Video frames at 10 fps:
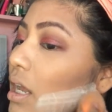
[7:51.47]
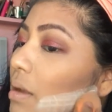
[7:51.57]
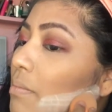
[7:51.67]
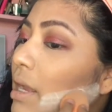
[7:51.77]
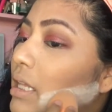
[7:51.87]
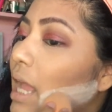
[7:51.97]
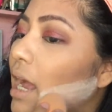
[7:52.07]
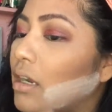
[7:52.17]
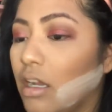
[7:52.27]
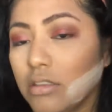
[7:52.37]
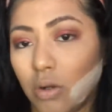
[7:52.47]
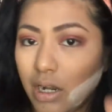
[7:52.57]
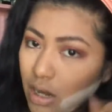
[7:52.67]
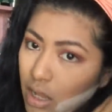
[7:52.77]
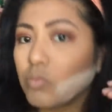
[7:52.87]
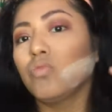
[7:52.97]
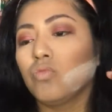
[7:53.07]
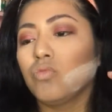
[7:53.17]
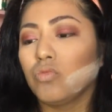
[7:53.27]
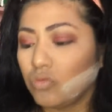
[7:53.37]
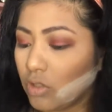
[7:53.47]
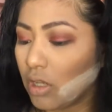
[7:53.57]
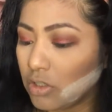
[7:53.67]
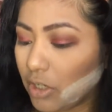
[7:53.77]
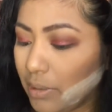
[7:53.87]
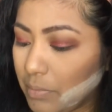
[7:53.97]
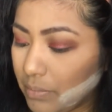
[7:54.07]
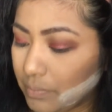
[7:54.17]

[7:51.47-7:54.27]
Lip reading: and make that contour sharp.